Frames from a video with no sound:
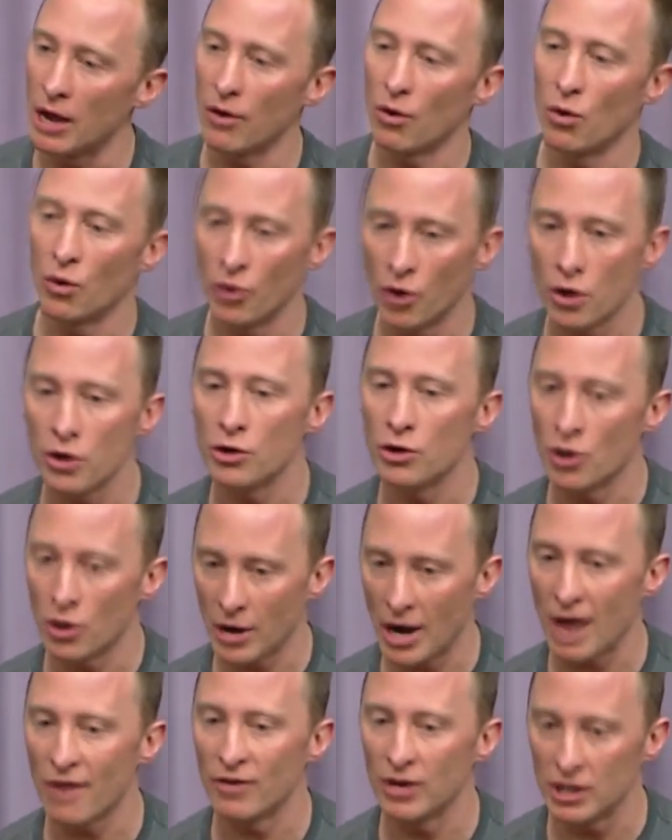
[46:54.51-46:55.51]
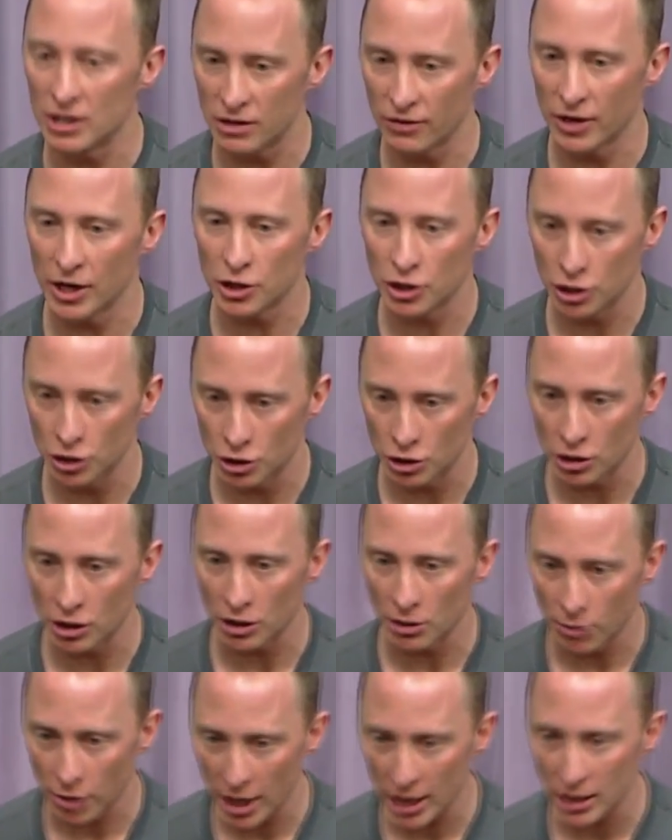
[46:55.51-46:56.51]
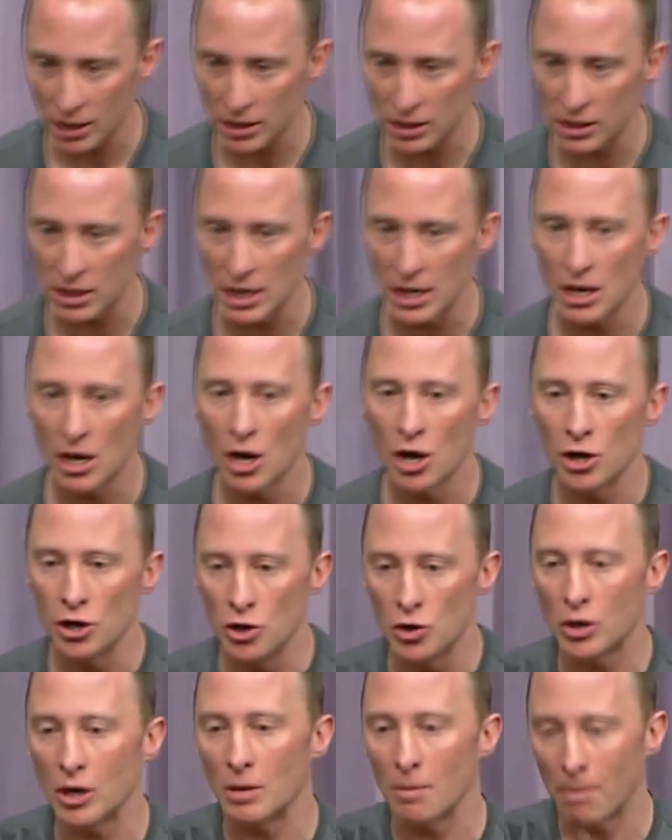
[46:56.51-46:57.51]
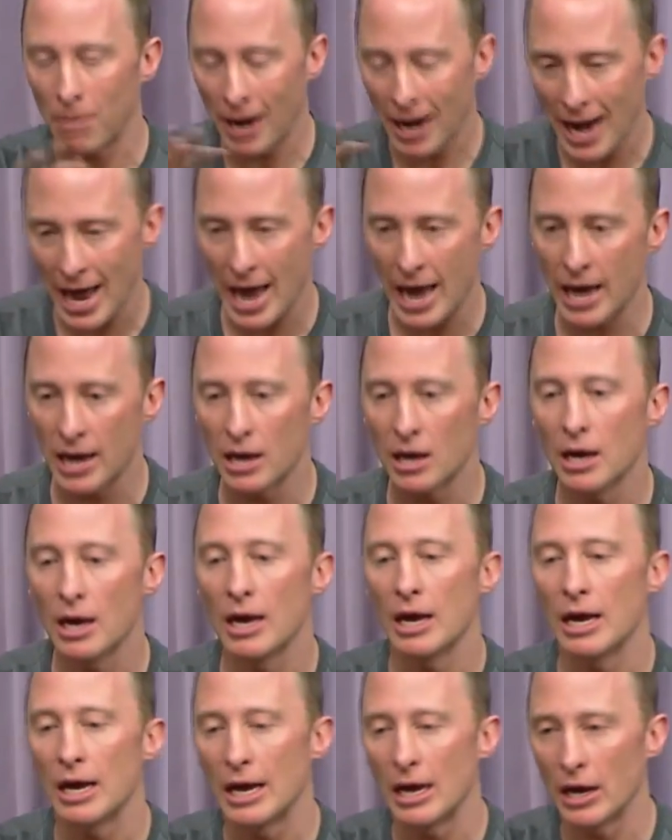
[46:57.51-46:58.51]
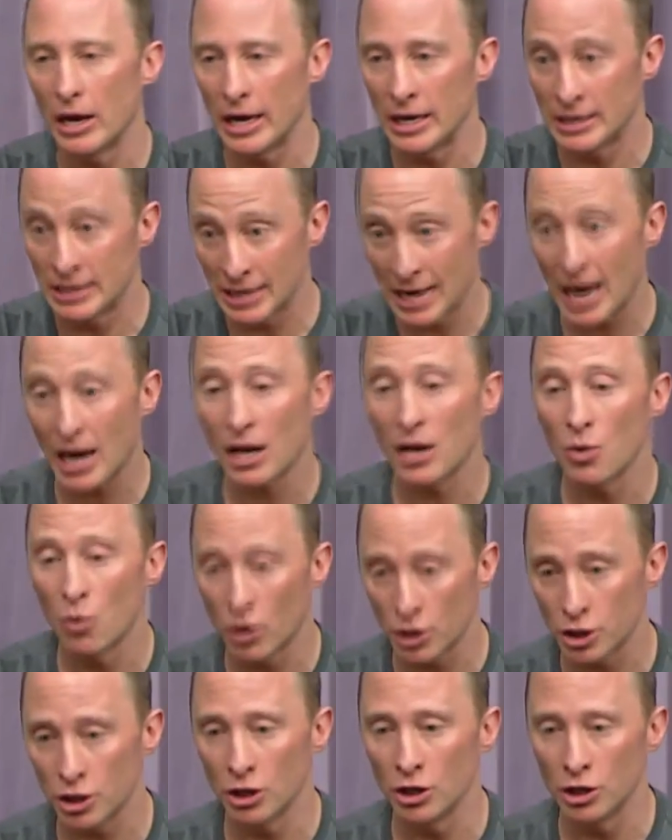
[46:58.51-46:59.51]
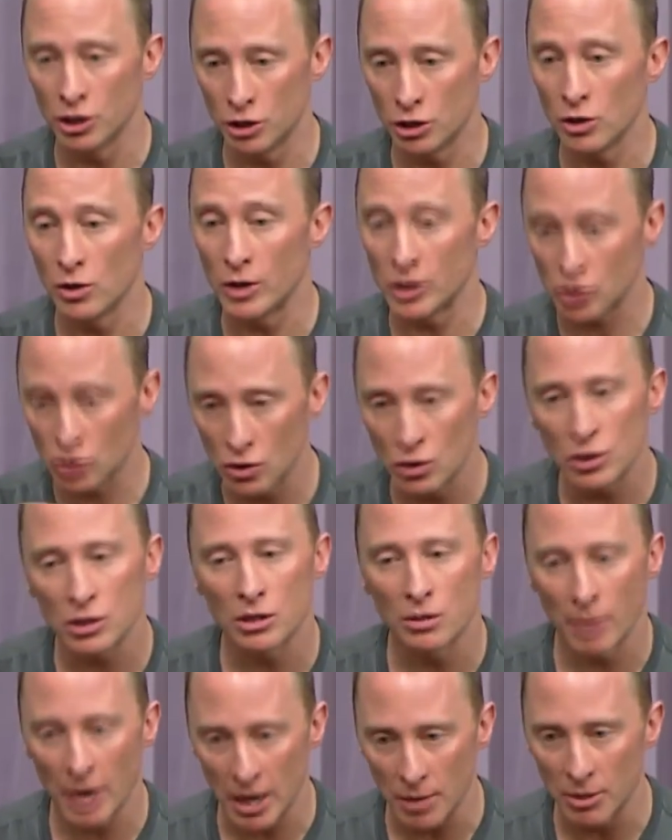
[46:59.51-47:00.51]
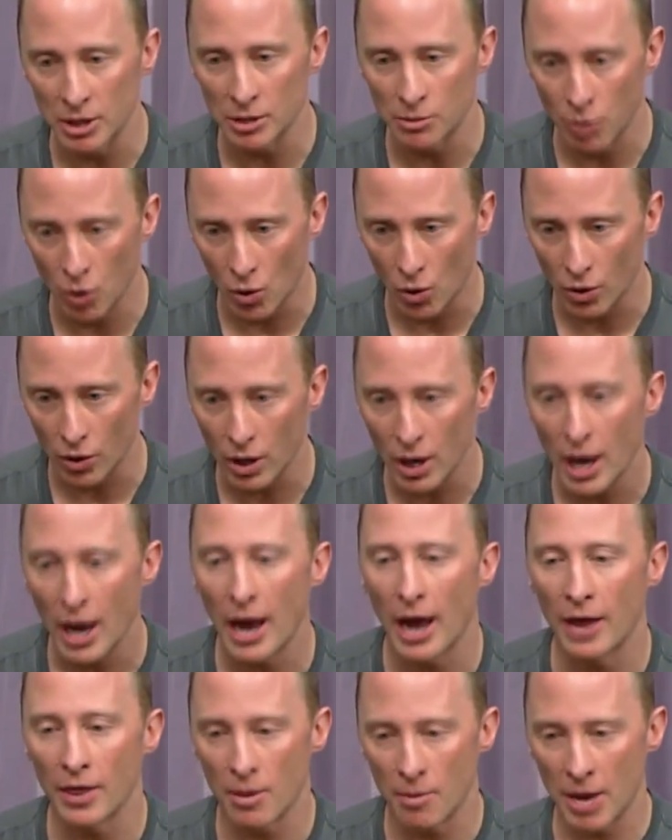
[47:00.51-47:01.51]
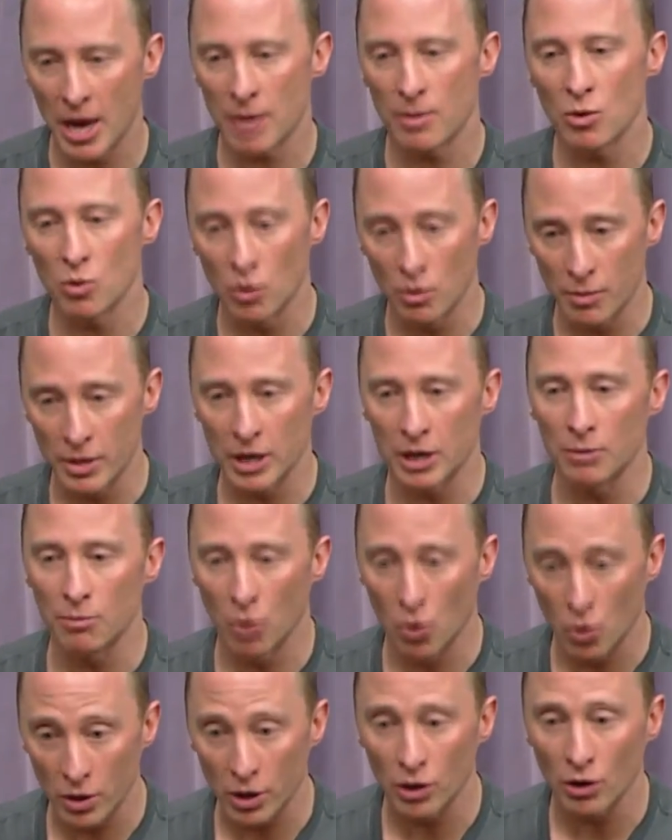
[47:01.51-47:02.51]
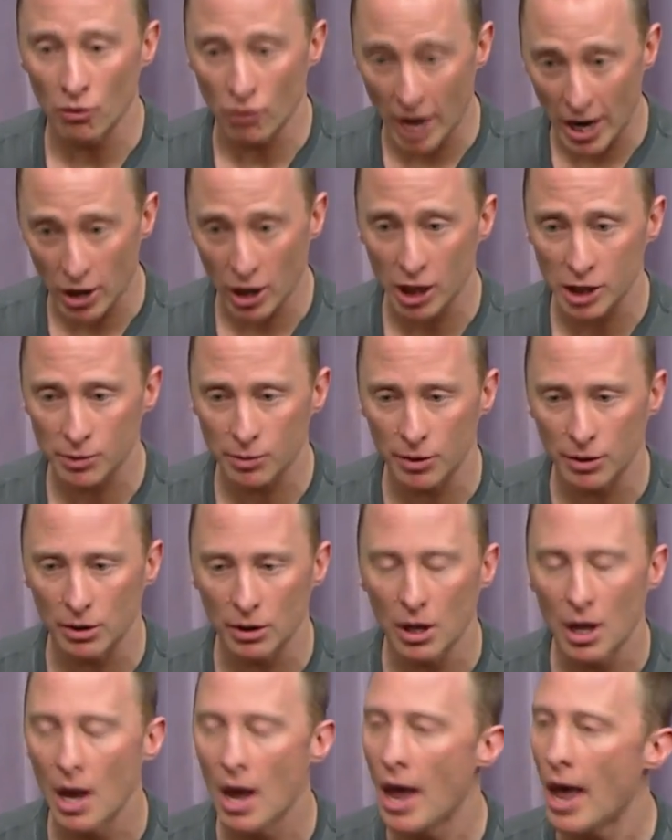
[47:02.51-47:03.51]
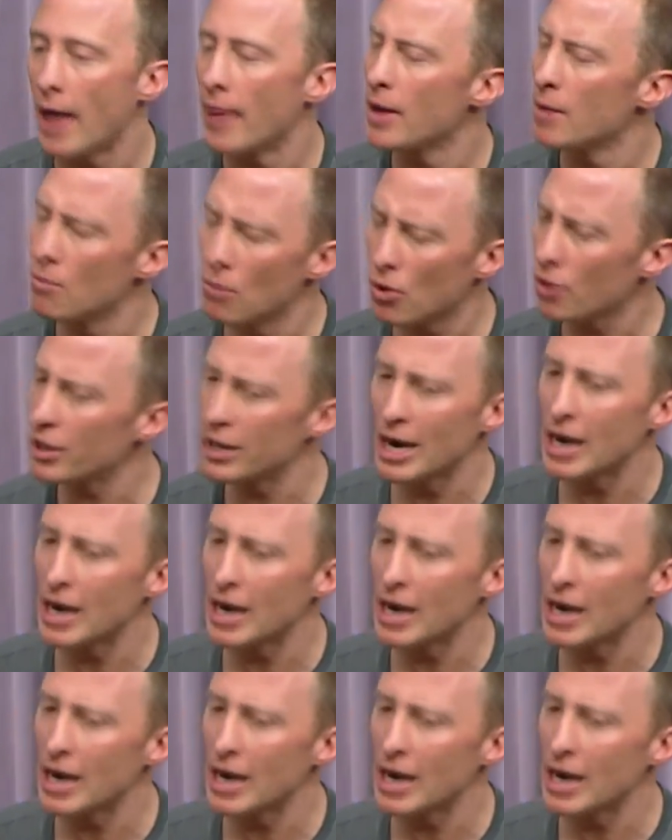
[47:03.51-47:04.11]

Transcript: although you don't have an intervention during the pregnancy, you can plan exactly what you're going to do as soon as the baby's born, and the baby will be born in the right hospital. And then more than